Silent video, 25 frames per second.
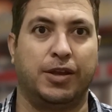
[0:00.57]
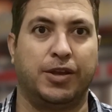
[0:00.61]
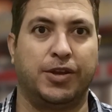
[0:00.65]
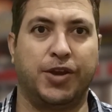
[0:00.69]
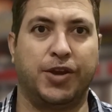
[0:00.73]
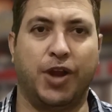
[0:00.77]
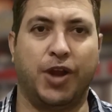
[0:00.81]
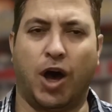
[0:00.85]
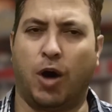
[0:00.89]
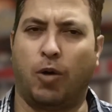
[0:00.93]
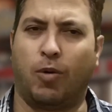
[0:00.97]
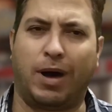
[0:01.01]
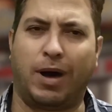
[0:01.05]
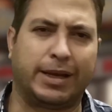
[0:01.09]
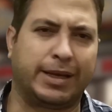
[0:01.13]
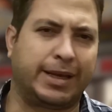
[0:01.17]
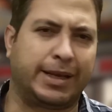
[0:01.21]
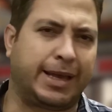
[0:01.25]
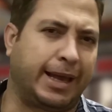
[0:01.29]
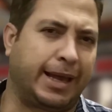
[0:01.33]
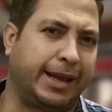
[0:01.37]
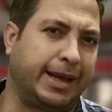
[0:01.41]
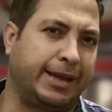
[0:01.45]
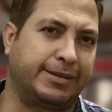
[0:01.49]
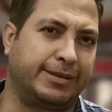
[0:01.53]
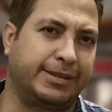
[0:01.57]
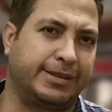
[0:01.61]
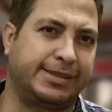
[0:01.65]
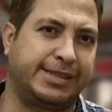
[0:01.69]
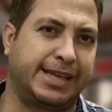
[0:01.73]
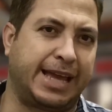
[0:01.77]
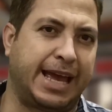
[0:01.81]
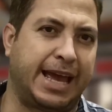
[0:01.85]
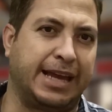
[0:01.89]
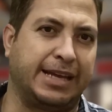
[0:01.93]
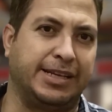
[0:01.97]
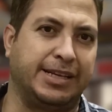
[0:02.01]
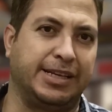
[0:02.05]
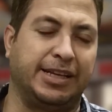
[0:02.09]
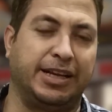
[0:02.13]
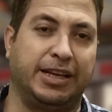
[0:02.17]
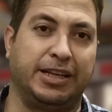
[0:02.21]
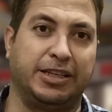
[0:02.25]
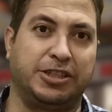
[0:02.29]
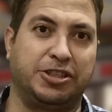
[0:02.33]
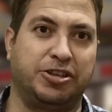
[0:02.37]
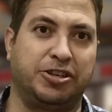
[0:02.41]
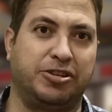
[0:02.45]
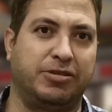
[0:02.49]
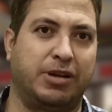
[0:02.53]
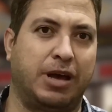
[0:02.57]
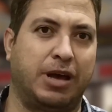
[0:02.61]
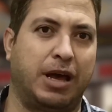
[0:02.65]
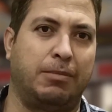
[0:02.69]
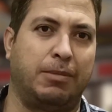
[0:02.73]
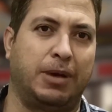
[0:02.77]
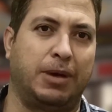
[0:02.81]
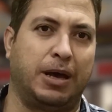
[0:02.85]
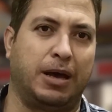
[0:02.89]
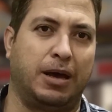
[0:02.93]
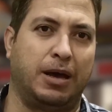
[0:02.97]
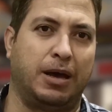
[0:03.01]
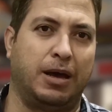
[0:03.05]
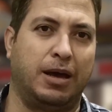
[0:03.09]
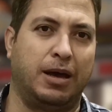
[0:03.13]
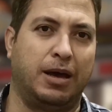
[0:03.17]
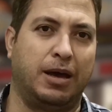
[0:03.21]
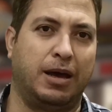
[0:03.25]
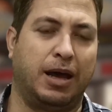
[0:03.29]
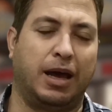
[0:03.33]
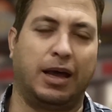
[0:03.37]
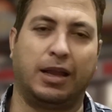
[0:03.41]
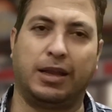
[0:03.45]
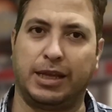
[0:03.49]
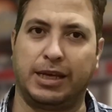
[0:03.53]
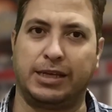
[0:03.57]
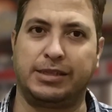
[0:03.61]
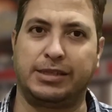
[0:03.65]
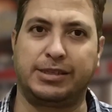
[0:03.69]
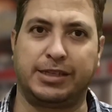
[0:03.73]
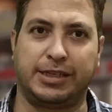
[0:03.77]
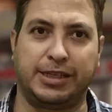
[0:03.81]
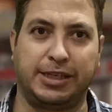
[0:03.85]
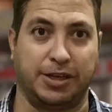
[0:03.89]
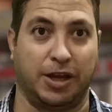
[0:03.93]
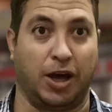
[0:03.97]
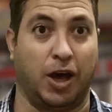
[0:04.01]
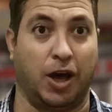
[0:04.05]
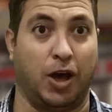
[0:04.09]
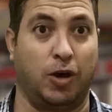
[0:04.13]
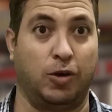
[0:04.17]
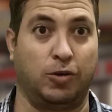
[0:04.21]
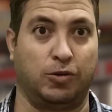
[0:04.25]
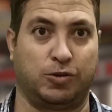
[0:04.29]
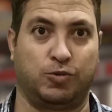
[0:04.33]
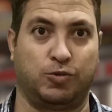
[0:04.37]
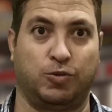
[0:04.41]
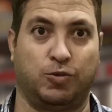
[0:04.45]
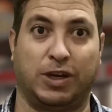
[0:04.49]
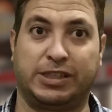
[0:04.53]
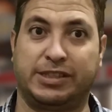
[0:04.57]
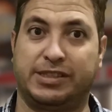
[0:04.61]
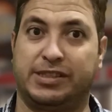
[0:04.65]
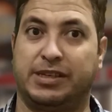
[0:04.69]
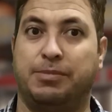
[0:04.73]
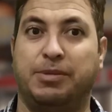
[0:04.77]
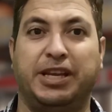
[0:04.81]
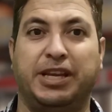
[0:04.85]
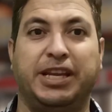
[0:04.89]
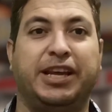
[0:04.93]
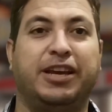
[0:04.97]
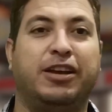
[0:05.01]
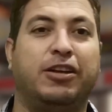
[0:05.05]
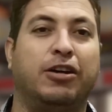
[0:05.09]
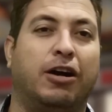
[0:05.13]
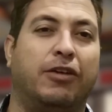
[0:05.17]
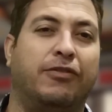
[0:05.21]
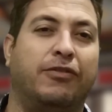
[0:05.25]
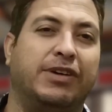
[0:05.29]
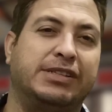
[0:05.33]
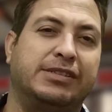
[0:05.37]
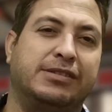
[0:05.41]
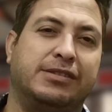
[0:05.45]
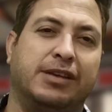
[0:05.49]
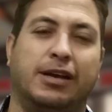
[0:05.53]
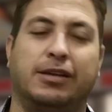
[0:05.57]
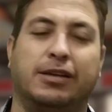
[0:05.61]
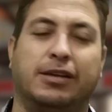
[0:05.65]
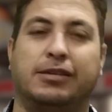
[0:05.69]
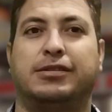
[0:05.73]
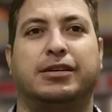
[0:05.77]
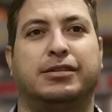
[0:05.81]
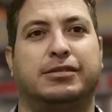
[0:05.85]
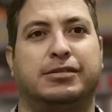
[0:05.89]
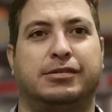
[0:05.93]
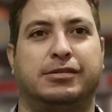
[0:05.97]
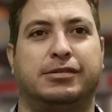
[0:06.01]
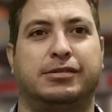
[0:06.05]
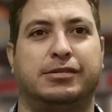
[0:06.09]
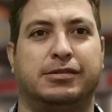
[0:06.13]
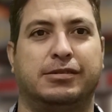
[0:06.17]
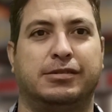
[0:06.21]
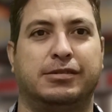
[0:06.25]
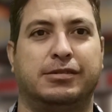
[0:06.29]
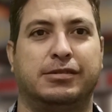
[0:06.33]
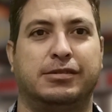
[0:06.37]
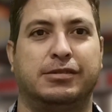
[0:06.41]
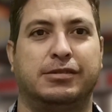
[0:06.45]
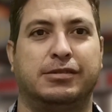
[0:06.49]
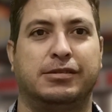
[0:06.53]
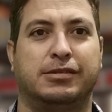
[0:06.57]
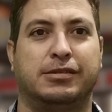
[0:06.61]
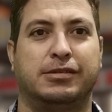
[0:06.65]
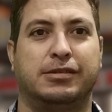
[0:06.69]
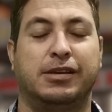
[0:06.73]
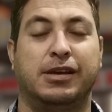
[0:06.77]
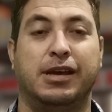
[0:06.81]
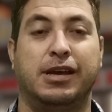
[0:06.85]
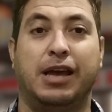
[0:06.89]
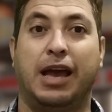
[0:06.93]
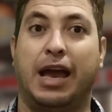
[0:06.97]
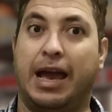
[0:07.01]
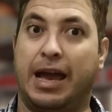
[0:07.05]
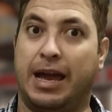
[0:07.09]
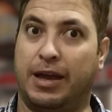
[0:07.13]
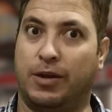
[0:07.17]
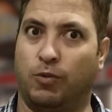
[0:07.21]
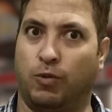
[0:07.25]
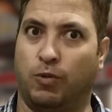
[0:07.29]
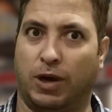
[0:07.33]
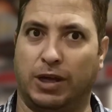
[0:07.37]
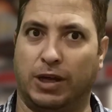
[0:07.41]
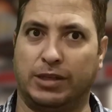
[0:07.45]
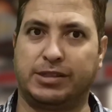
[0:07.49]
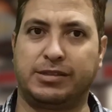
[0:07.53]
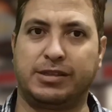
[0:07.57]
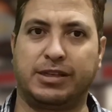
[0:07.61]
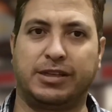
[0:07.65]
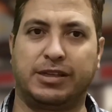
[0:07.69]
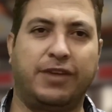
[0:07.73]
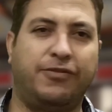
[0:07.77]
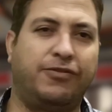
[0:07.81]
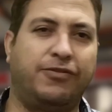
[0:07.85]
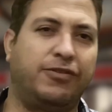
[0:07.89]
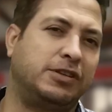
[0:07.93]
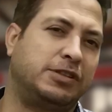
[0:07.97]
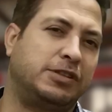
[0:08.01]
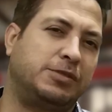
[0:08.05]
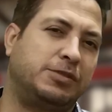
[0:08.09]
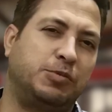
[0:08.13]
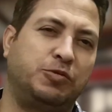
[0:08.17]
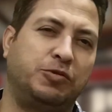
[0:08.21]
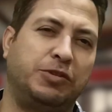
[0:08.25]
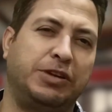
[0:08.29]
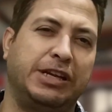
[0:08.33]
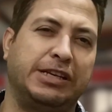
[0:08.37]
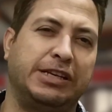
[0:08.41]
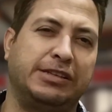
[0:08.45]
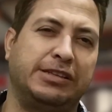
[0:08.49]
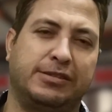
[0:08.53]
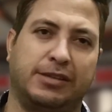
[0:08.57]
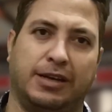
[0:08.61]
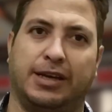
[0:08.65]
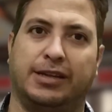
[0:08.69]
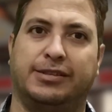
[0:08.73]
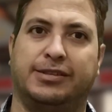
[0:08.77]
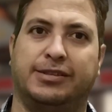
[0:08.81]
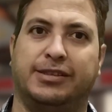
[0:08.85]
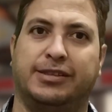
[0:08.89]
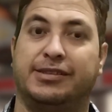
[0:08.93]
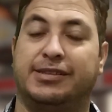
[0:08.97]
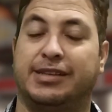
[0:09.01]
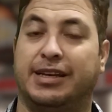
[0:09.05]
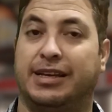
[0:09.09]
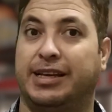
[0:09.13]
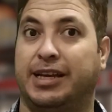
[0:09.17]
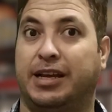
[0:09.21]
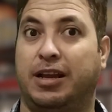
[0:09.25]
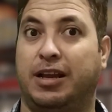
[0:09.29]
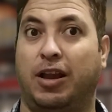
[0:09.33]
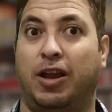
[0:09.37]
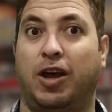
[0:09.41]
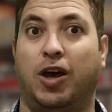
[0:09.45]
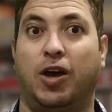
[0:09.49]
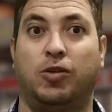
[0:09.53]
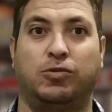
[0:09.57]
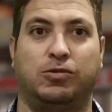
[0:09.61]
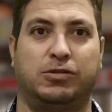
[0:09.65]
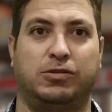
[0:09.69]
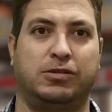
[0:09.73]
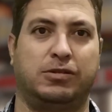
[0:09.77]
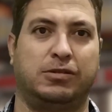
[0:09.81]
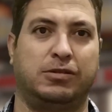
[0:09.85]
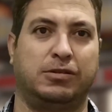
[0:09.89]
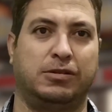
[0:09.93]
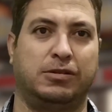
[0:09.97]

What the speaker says: No one can understand English grammar unless he knows what's the meaning of a sentence. And what is the difference between a sentence and a clause?